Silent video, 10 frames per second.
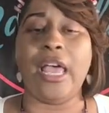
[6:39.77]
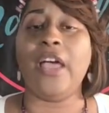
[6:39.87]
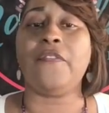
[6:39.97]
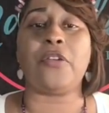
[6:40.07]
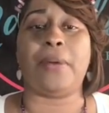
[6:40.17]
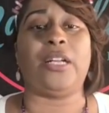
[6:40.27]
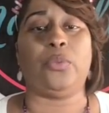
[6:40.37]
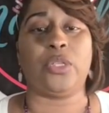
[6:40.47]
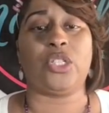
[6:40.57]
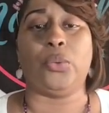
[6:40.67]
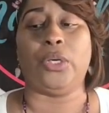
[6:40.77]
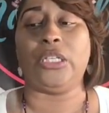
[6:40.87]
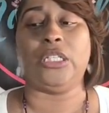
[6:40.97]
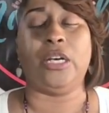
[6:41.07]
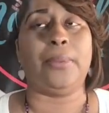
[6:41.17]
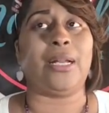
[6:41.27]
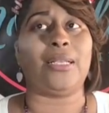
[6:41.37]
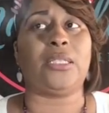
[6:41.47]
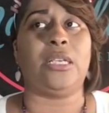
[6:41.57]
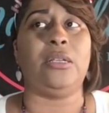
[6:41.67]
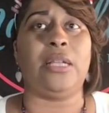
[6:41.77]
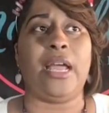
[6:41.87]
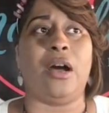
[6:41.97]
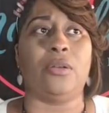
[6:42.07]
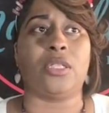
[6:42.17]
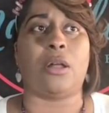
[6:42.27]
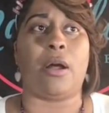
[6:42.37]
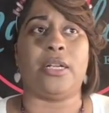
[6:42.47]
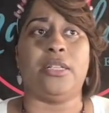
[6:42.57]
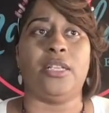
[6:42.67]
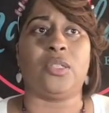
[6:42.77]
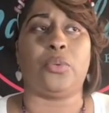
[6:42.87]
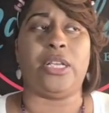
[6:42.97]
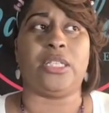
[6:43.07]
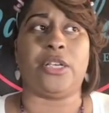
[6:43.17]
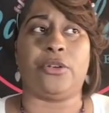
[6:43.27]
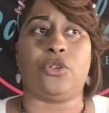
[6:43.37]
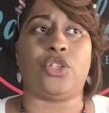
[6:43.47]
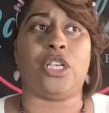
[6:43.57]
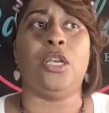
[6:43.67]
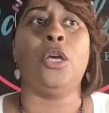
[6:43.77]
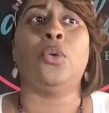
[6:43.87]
Everybody was doing good. But I see now, starting this week's energy,